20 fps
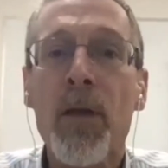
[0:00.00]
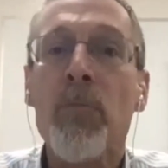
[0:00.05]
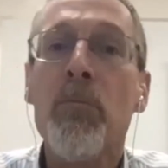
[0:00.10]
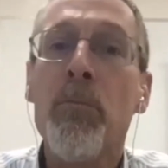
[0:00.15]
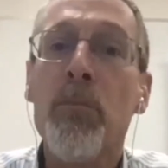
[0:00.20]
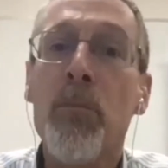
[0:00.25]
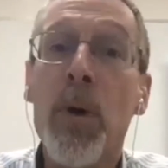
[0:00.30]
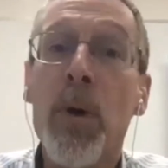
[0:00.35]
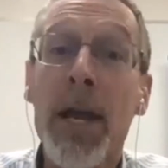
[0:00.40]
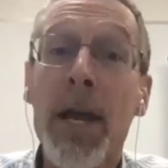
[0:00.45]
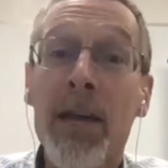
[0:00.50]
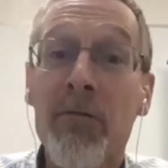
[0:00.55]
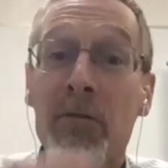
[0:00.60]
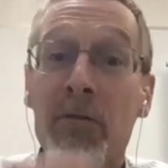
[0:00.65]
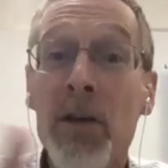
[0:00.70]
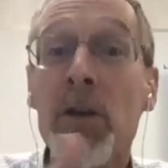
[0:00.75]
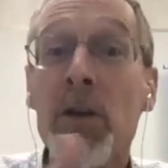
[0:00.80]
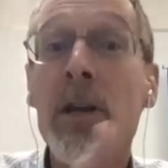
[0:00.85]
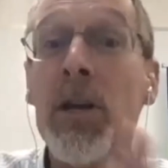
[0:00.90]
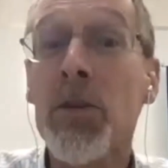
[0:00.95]
But if
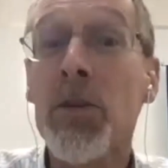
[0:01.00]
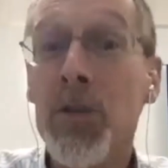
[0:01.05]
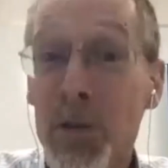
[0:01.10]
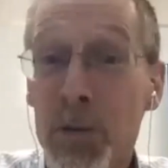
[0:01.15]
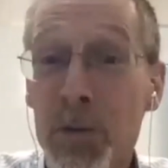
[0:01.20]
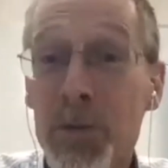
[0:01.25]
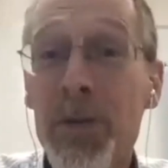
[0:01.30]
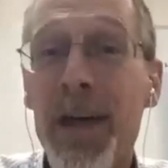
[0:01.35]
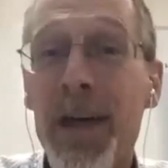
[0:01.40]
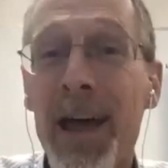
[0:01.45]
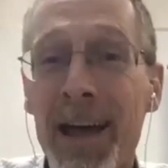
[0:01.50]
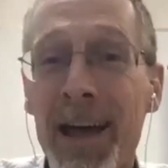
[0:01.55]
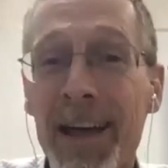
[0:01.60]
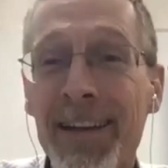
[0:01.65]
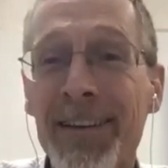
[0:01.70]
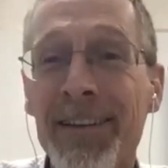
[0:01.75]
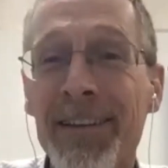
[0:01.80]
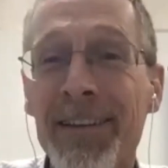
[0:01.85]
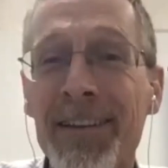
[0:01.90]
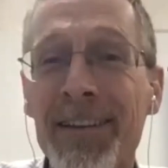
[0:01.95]
they're going to do
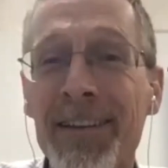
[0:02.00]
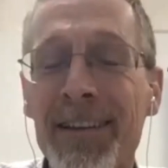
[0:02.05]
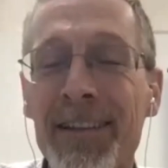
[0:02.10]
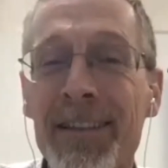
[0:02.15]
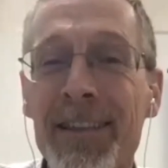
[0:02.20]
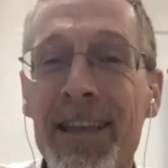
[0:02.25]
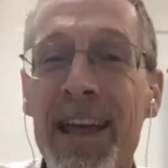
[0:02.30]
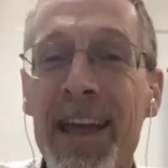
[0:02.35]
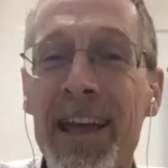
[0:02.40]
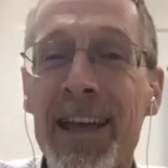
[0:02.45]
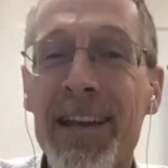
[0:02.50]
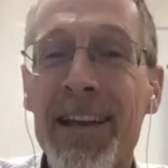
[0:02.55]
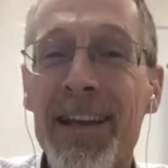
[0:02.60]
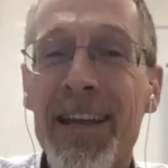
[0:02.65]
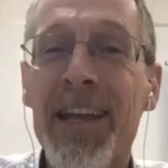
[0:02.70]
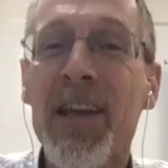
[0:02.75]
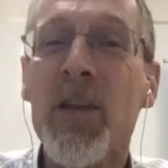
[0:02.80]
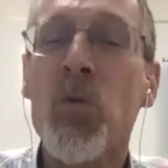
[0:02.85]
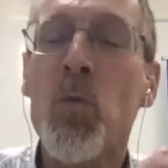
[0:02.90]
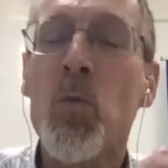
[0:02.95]
that, then
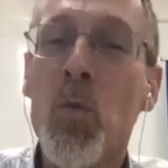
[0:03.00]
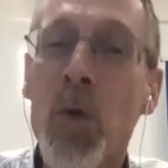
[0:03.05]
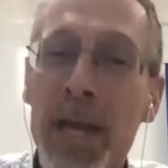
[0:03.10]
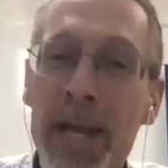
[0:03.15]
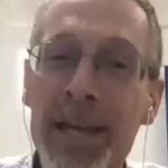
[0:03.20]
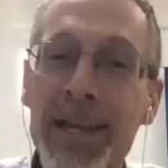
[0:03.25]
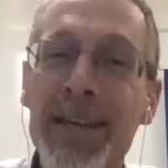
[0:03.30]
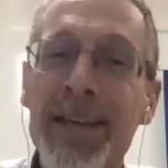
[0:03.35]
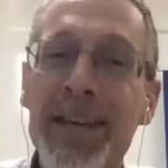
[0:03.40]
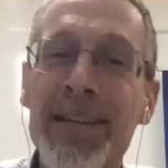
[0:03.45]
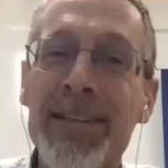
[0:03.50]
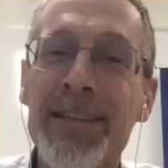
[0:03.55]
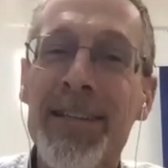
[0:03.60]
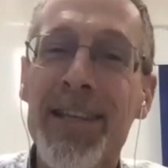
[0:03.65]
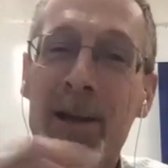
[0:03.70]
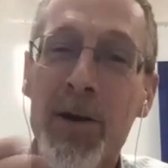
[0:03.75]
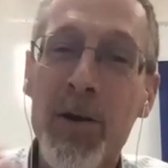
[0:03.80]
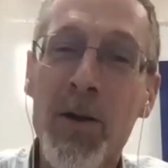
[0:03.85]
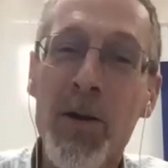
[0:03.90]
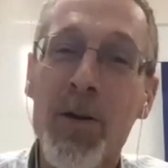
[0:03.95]
it weakens
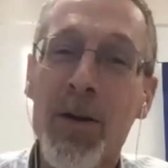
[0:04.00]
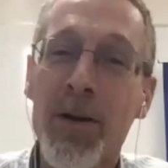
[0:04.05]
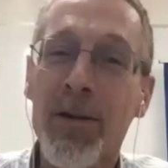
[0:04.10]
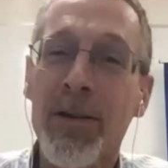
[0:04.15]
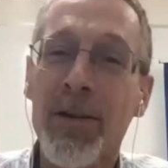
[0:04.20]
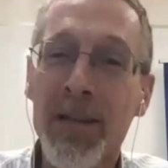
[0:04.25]
their